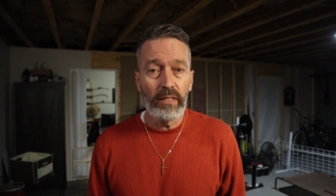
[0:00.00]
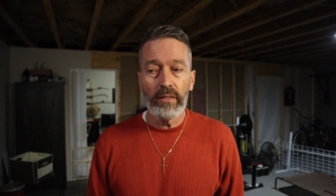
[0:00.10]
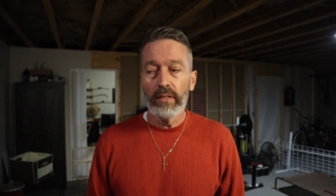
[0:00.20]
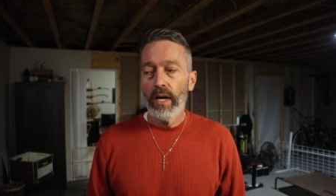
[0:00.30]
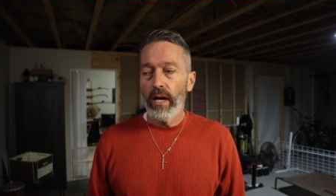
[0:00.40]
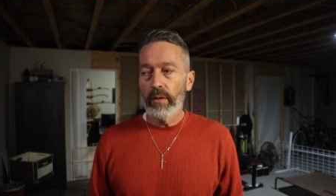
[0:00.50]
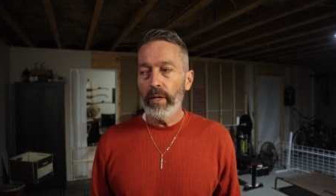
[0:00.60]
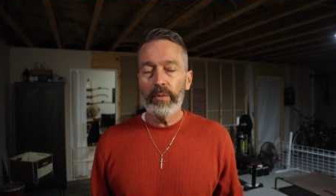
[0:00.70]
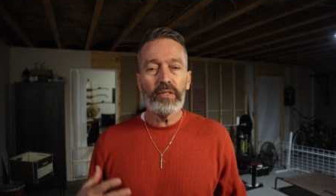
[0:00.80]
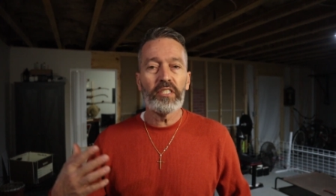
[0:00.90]
or
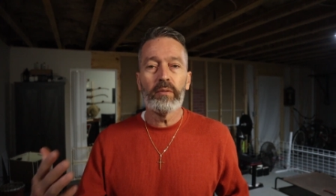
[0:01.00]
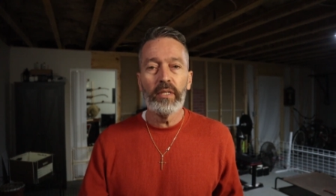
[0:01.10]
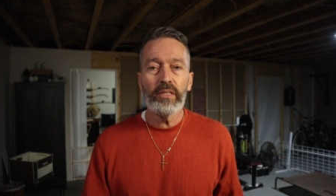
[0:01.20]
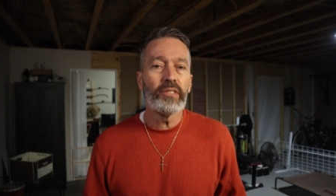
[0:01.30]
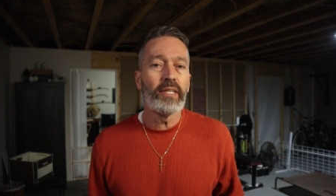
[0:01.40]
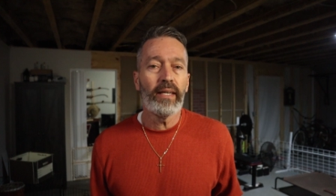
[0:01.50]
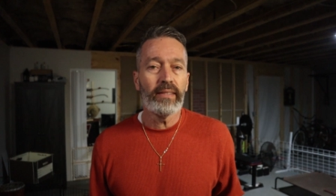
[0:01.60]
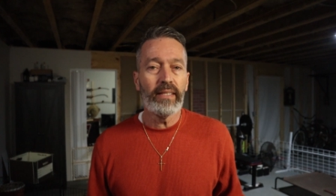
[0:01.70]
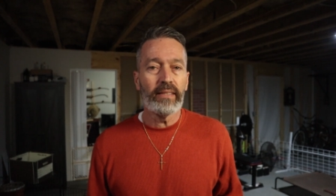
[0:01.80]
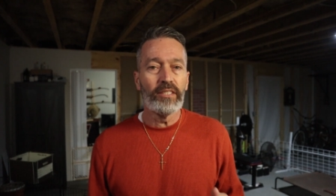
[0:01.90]
maybe there's some other
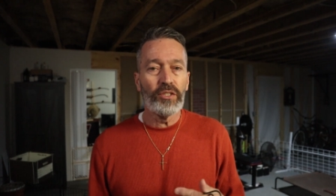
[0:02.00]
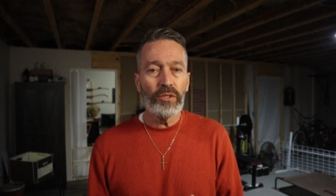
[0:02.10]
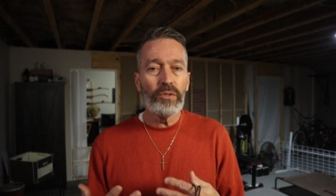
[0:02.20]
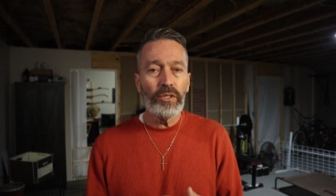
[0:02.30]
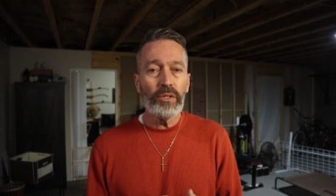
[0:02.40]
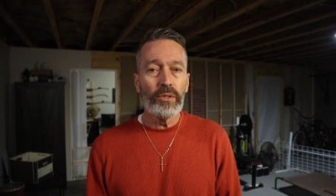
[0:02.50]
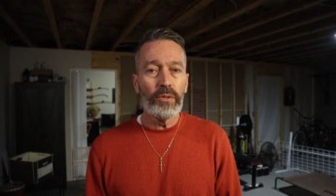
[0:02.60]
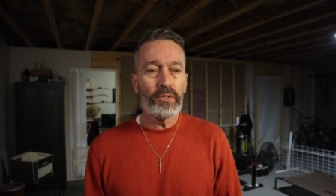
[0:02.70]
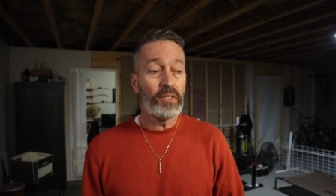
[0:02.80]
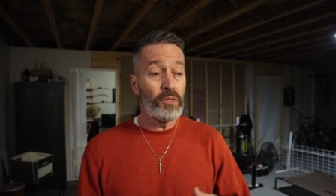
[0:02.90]
technique that you
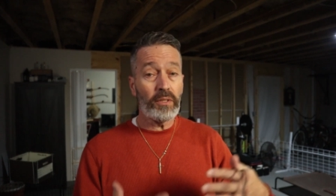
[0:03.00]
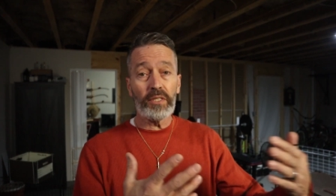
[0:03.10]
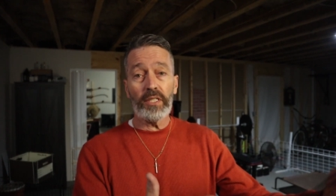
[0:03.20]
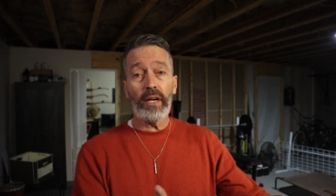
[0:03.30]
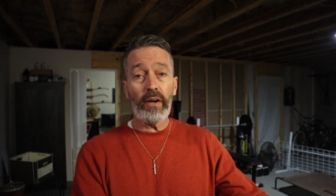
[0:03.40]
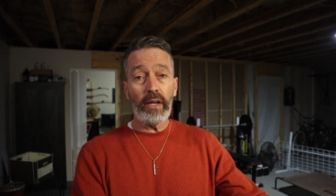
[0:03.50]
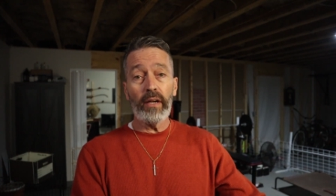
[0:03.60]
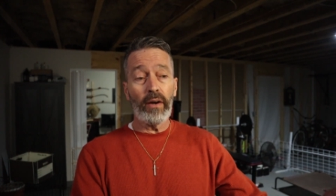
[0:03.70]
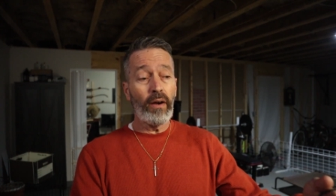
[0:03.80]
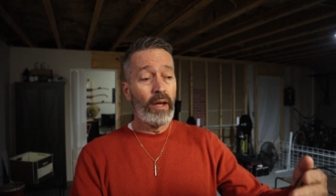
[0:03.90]
use that you could share
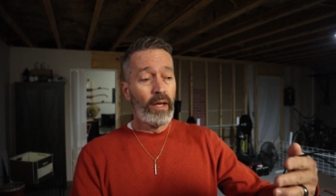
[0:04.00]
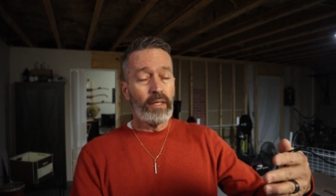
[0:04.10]
here